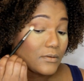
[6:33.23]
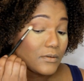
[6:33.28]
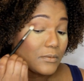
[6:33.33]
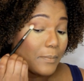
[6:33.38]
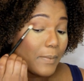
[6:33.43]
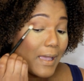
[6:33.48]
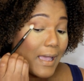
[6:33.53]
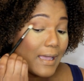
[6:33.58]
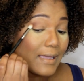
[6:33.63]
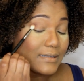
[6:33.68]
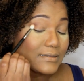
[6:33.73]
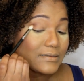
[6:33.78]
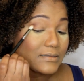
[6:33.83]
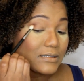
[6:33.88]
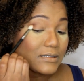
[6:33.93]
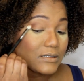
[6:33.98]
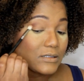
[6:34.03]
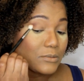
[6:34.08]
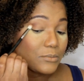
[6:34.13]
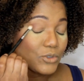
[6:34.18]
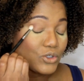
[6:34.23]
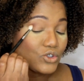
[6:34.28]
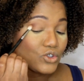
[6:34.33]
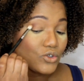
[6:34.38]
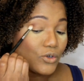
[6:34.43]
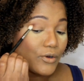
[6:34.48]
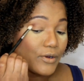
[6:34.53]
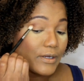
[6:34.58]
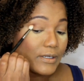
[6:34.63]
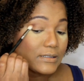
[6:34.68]
deposit the
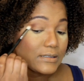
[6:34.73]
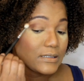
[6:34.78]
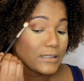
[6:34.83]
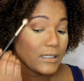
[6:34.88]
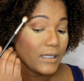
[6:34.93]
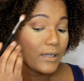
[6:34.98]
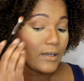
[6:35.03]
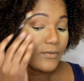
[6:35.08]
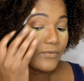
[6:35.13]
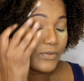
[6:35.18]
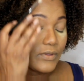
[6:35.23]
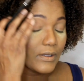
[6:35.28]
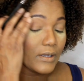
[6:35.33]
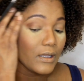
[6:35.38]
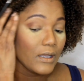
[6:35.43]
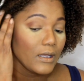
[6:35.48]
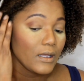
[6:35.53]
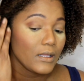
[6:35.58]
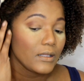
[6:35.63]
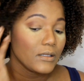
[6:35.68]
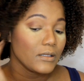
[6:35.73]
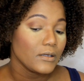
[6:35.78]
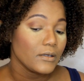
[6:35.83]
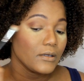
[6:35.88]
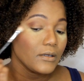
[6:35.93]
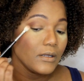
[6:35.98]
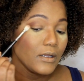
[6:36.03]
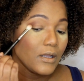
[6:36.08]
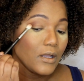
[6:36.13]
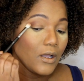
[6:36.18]
majority of the
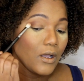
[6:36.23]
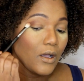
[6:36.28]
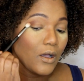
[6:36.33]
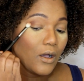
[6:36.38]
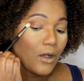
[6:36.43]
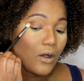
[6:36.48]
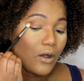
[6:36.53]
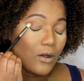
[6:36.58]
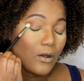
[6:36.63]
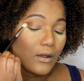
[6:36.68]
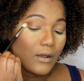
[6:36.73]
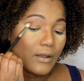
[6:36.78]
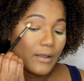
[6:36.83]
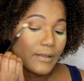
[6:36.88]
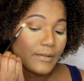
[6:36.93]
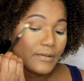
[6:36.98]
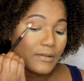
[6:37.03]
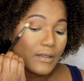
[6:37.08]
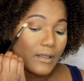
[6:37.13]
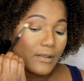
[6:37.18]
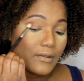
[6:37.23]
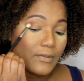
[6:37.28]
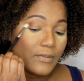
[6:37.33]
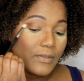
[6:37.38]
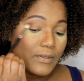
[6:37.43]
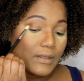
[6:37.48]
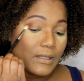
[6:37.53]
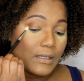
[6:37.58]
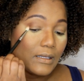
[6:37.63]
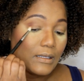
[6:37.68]
color on
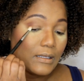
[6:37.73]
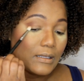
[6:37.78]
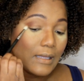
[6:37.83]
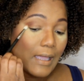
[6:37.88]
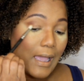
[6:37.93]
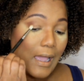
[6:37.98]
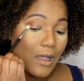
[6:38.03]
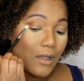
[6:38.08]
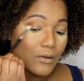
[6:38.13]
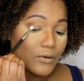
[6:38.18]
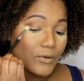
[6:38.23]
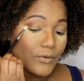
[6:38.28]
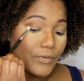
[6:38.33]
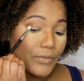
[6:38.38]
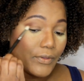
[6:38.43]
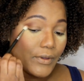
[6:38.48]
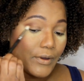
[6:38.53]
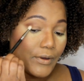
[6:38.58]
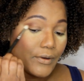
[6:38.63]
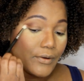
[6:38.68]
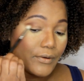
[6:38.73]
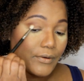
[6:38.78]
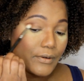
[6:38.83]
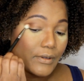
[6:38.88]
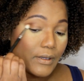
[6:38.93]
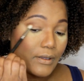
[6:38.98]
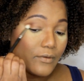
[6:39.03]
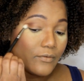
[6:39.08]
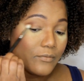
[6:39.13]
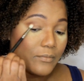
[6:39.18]
the outer
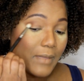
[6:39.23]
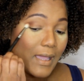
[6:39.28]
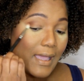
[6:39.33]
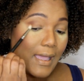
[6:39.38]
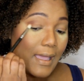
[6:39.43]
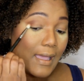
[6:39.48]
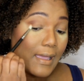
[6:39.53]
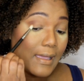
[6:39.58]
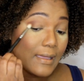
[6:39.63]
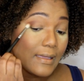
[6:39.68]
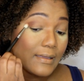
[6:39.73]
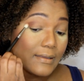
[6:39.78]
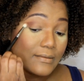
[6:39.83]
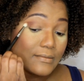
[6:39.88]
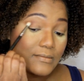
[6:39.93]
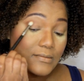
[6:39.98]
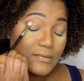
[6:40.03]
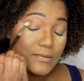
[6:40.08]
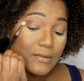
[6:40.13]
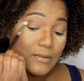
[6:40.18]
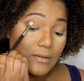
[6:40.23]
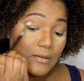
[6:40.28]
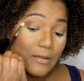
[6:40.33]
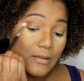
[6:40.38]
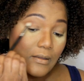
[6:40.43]
third of my eyes.